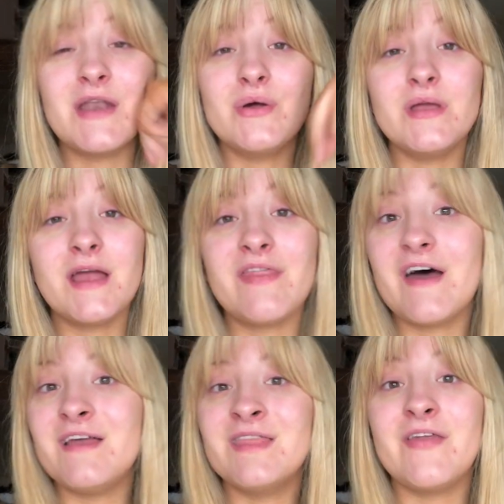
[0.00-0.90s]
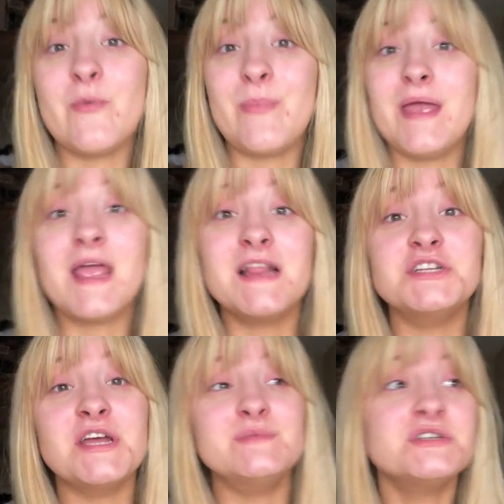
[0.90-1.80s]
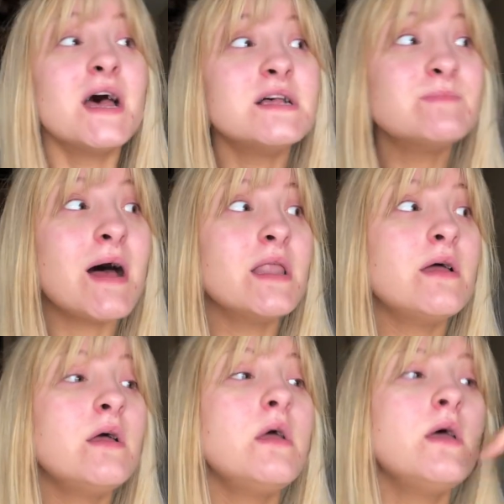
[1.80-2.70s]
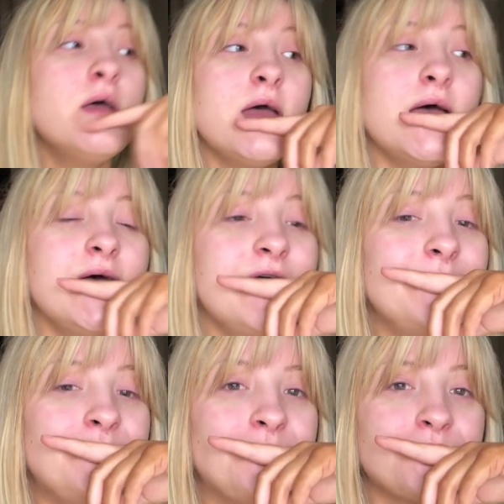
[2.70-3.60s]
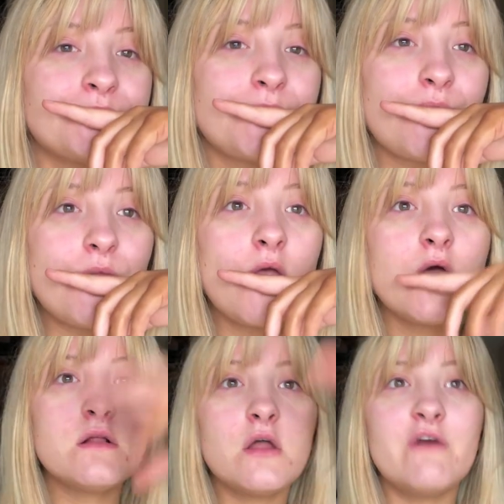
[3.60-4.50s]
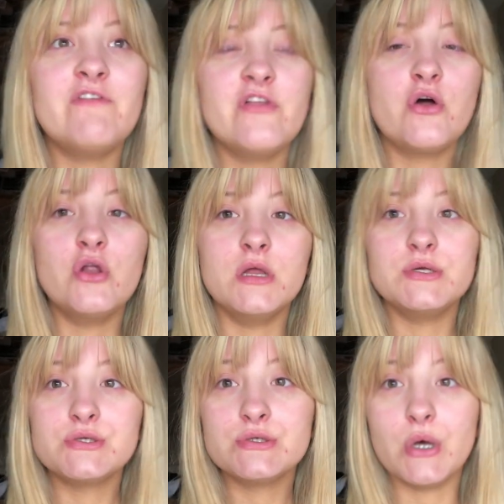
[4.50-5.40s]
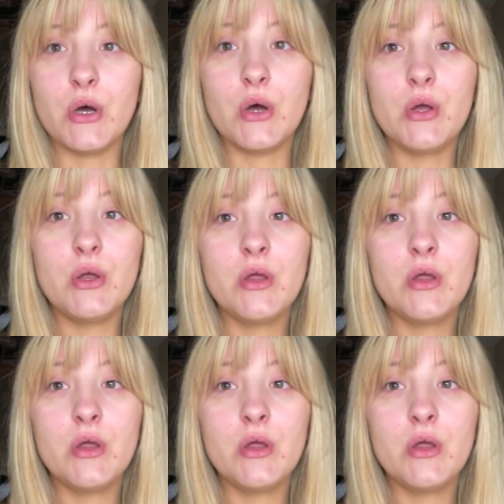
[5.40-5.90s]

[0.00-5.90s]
I know you get that in like the pink and the James Charles palette and a lot of other colours. So